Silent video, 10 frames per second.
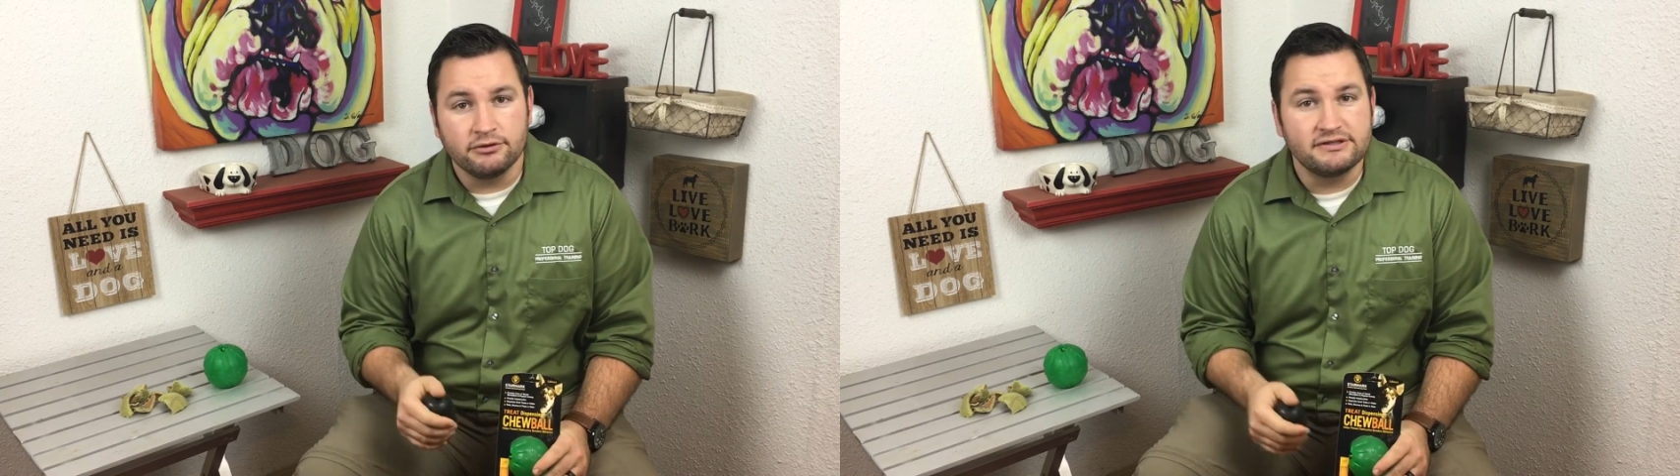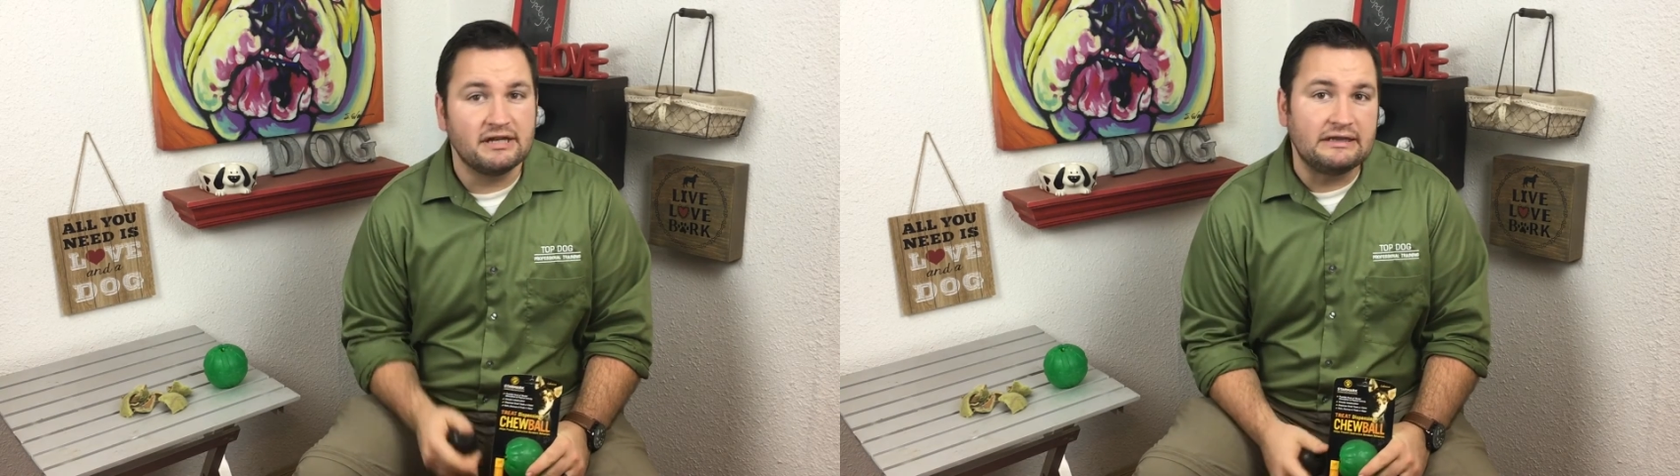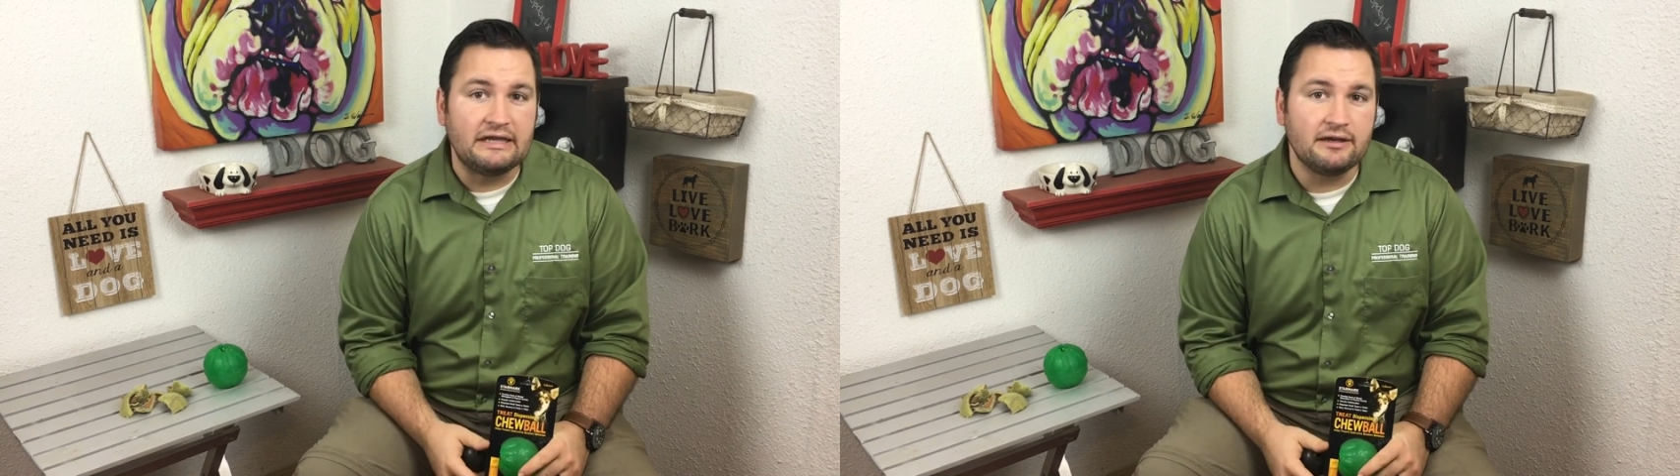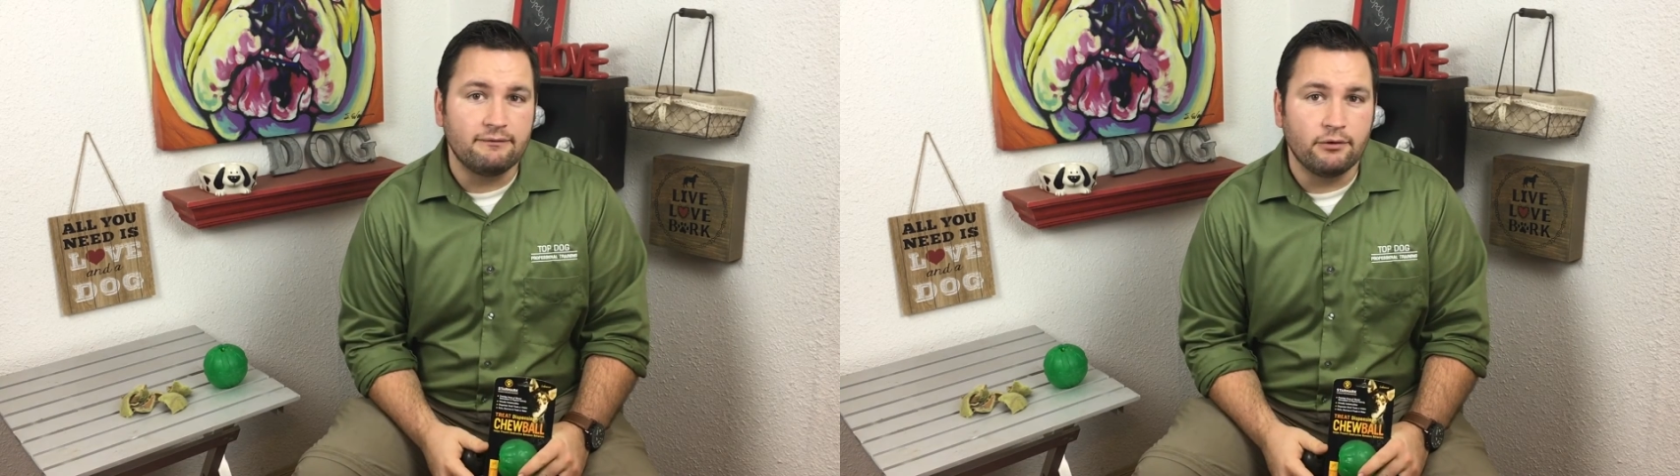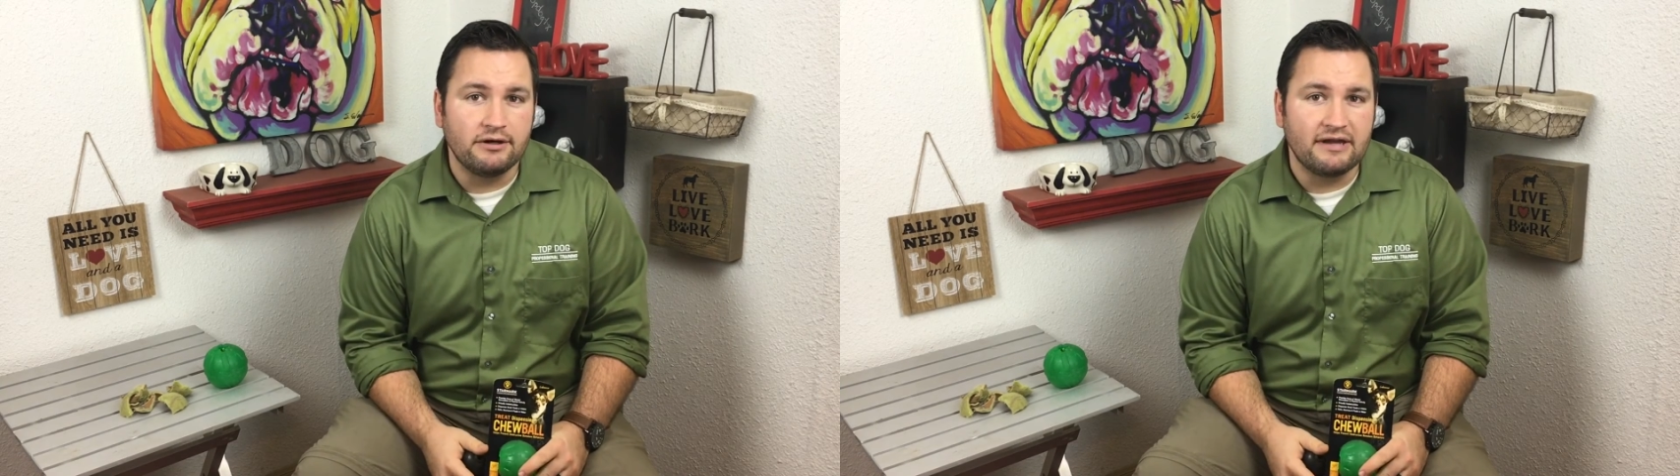You'll see a link
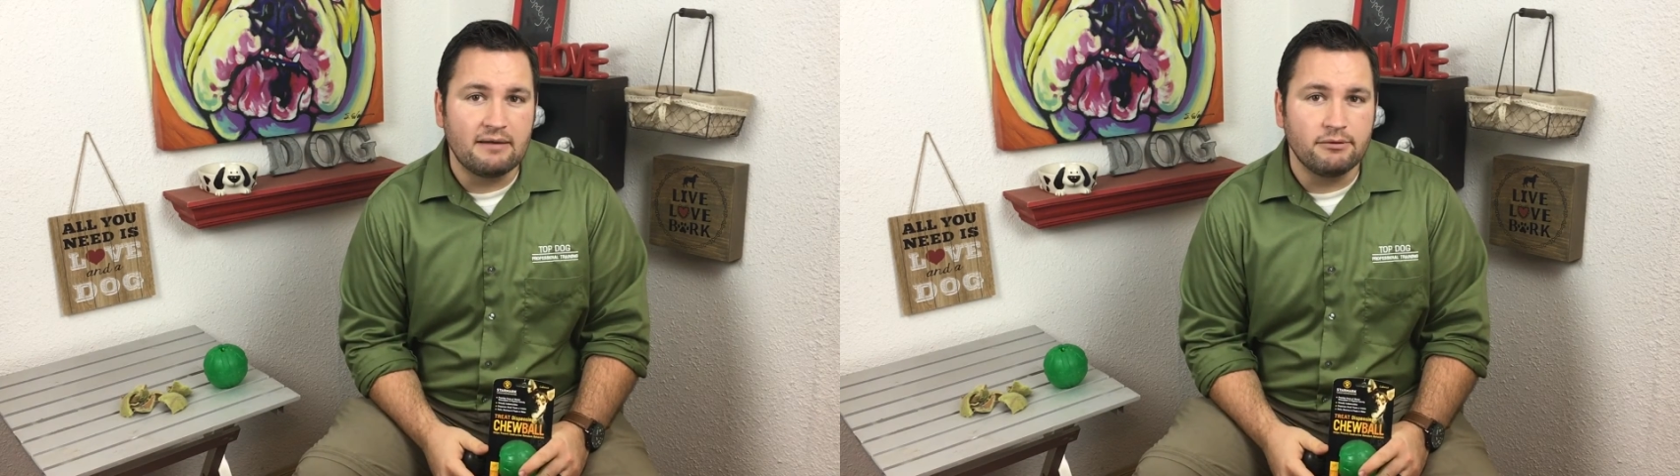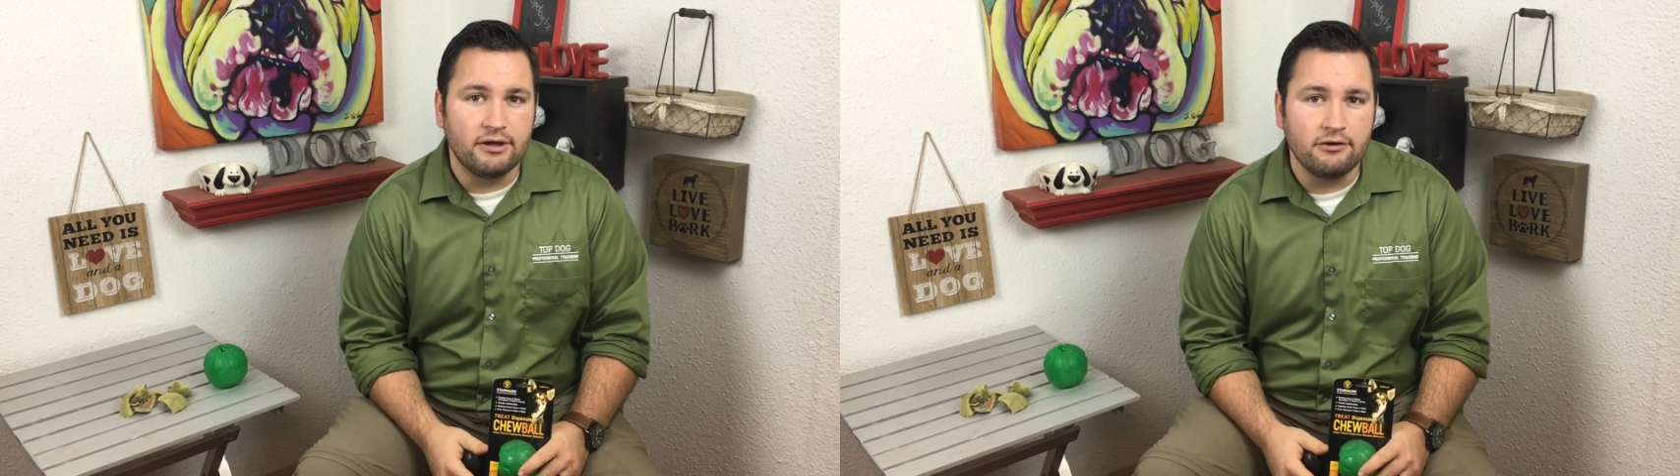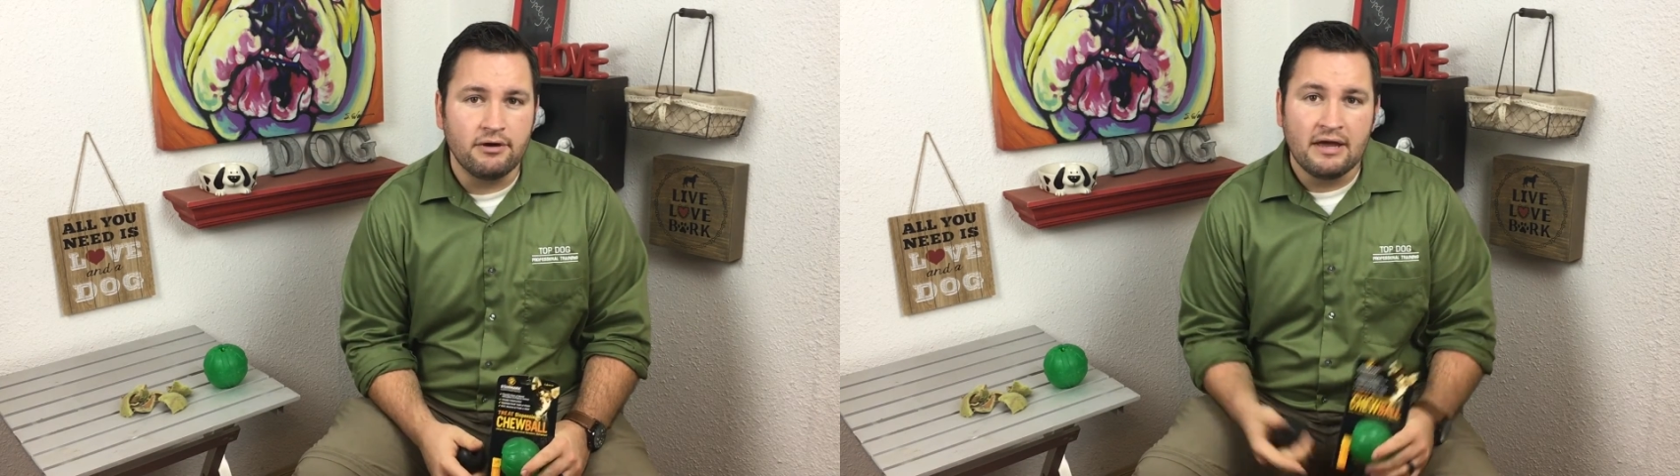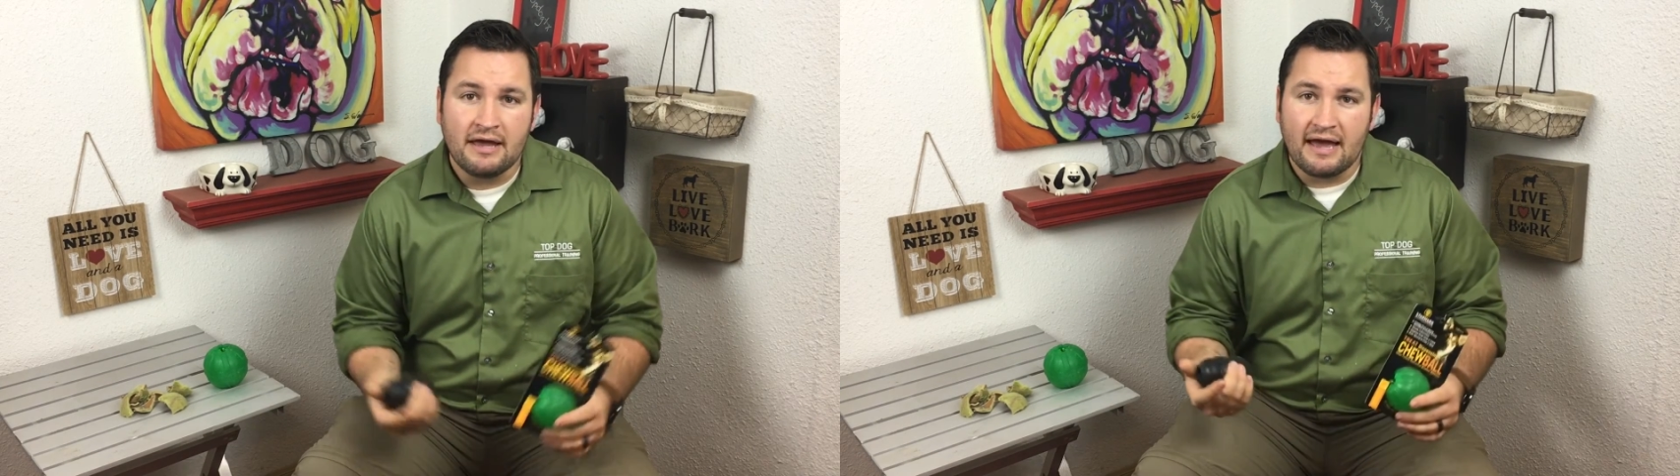for it down below.